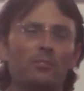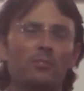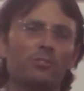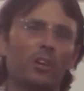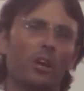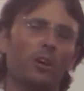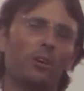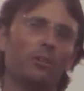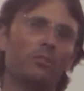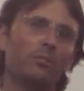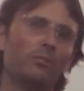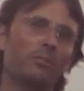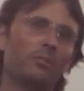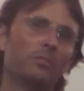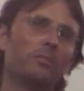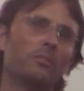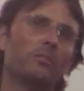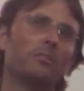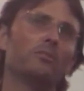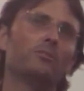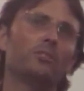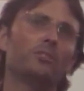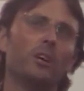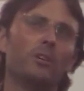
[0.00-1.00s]
So
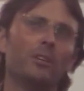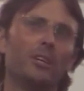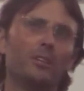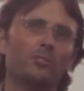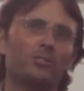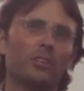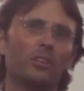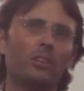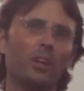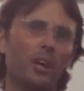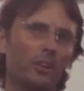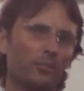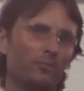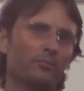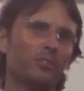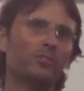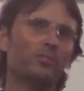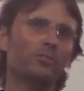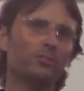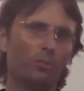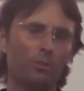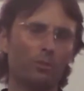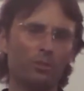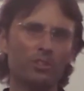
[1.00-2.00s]
there's a lot of
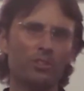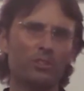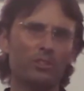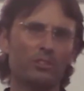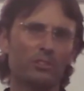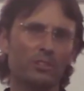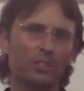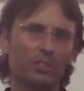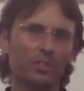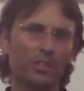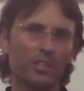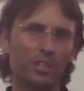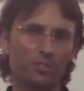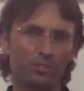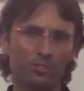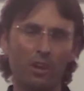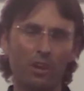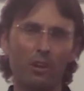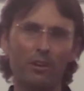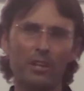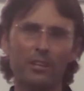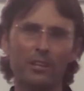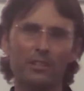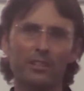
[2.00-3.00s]
distortion
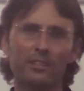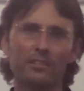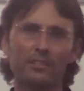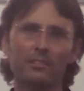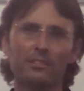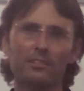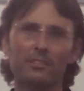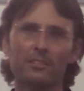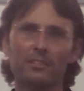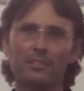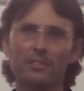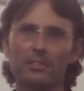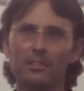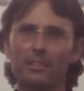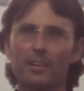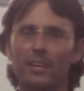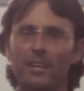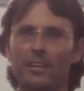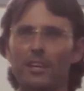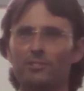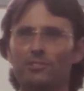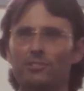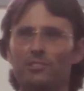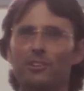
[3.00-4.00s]
historically,
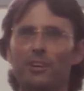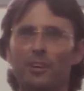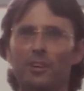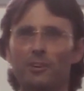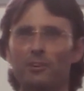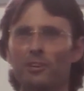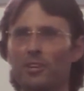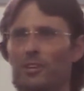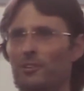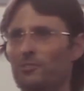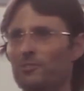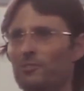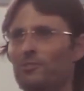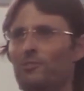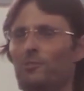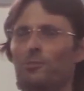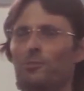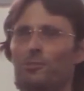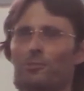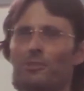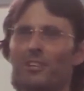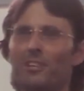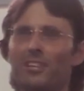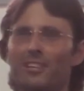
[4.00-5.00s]
and as you know, his
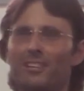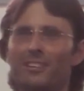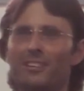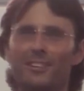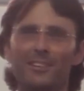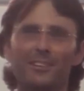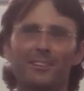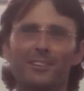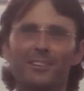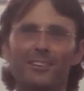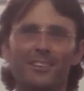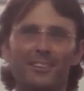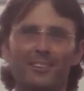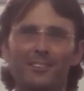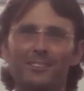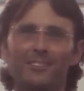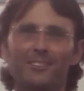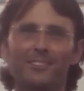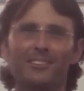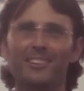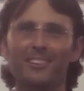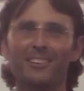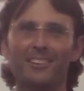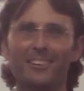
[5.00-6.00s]
story
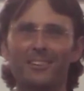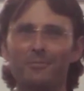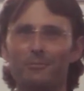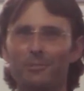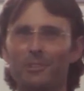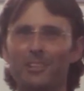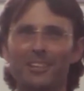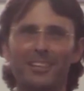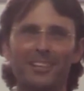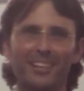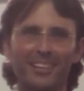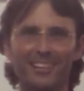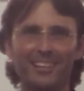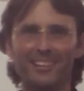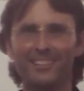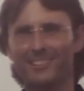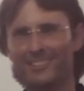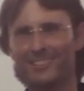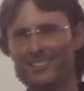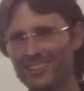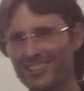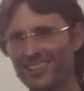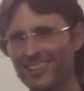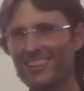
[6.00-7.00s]
is really
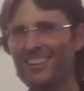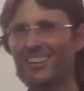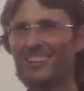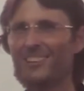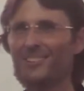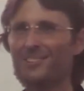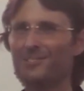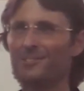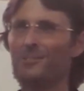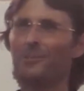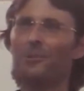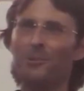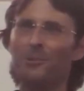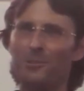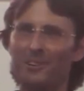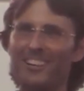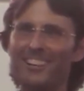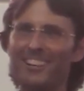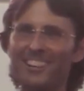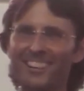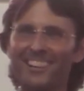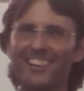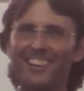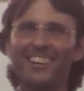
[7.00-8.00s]
his
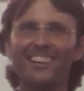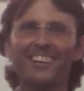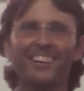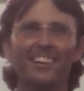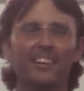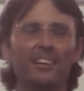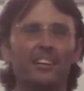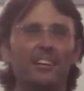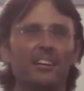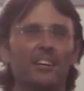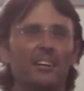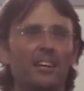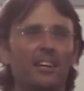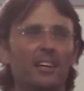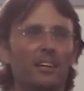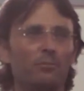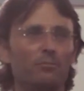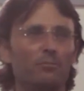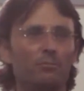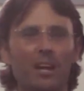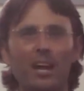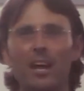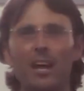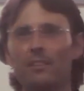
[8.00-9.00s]
story,
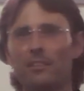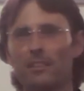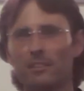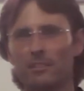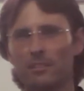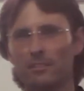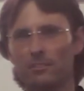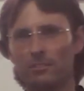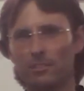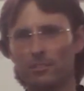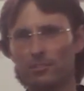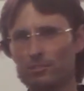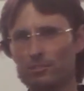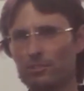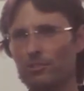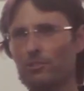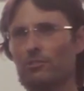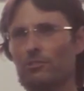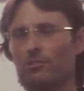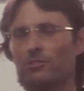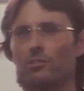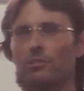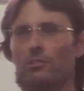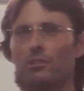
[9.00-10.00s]
rather than the
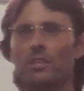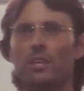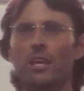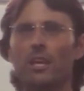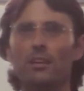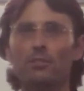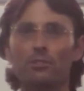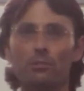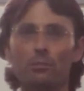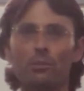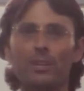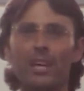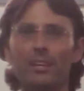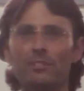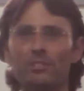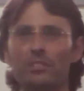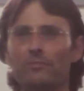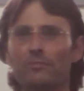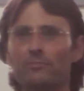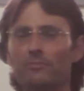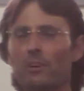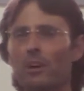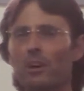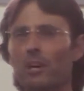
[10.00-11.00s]
true story. And you'll
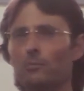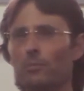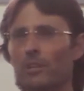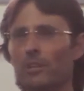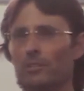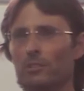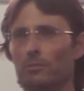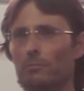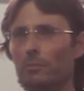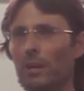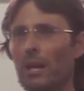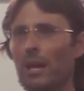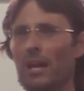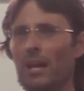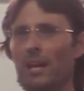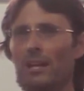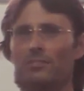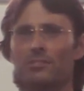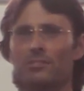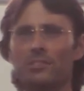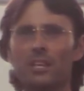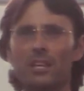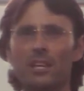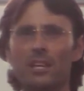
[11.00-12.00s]
actually find when you
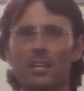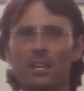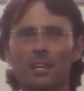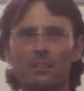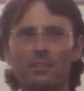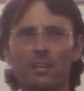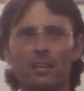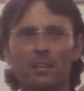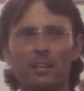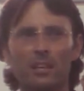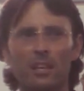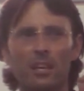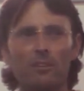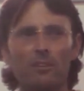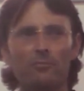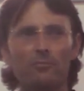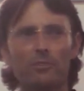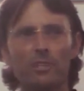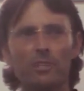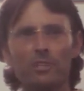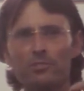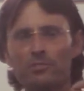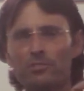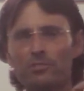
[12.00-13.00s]
pass that
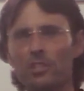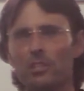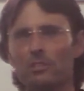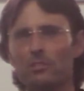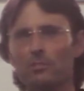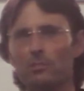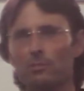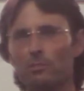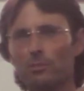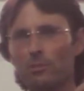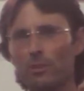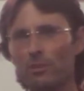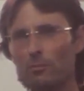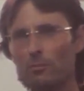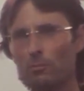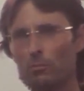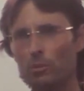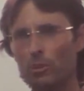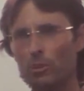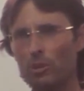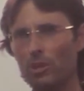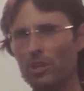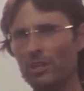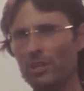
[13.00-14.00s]
every single
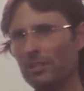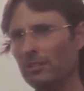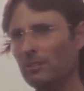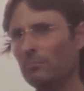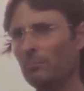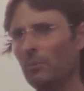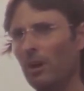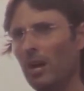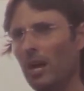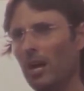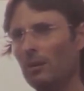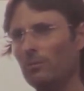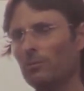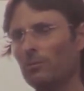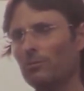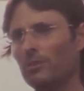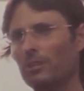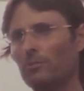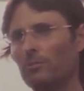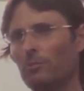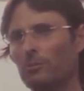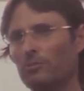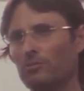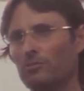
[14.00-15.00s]
word in the Bible
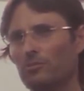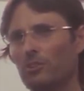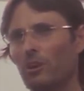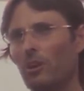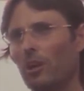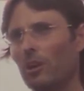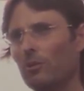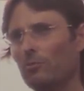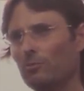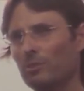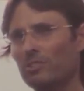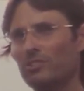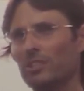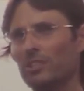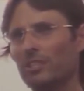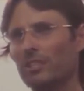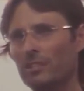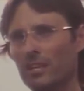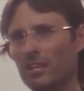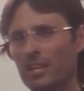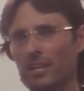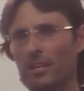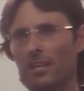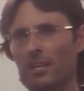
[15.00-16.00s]
that was not originally
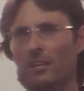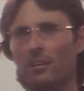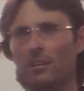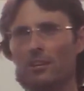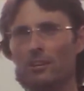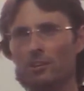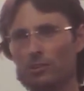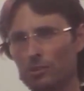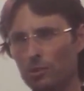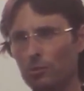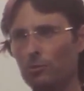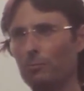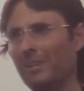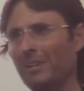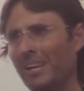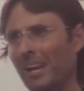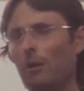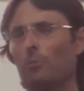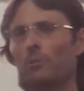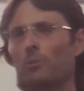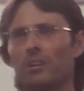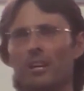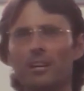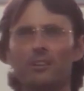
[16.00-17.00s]
there, you'll be
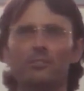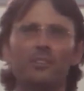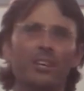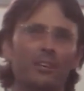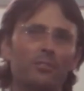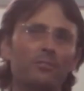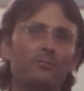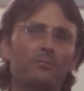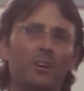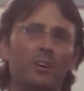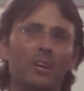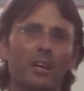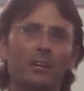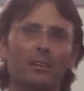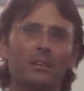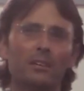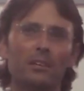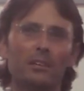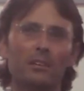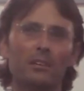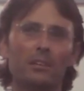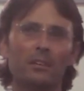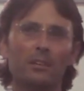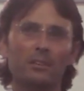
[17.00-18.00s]
able to identify.
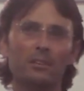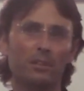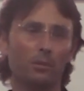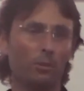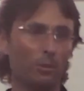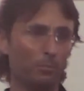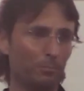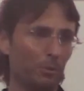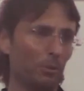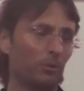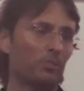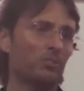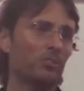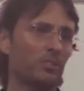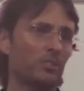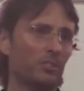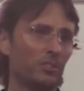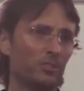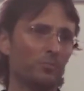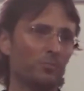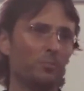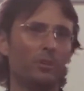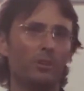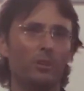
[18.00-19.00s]
There are books in
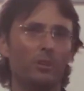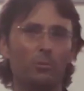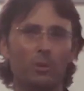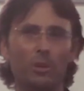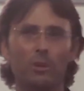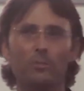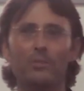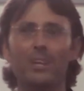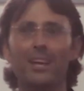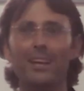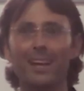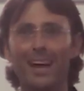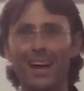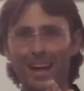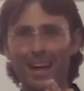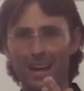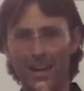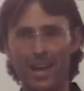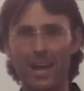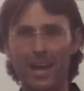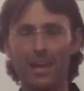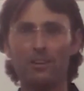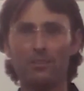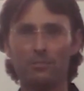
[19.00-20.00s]
the spirit world that
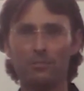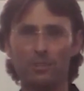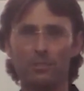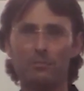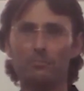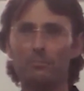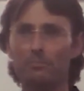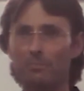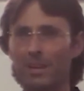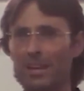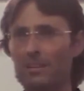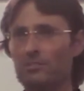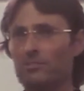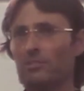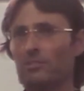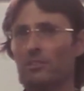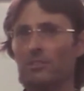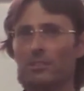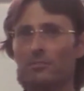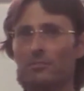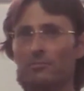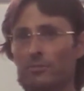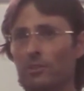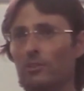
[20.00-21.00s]
are accurate based
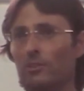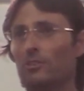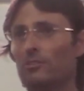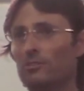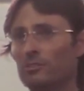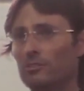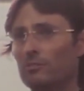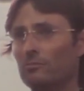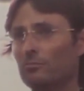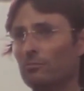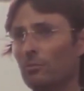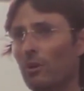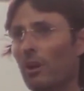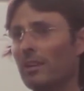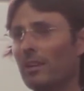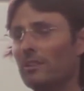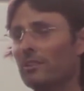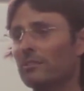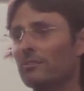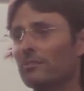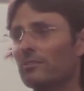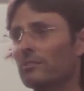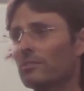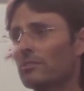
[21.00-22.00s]
on the first
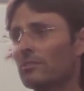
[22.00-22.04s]
writings.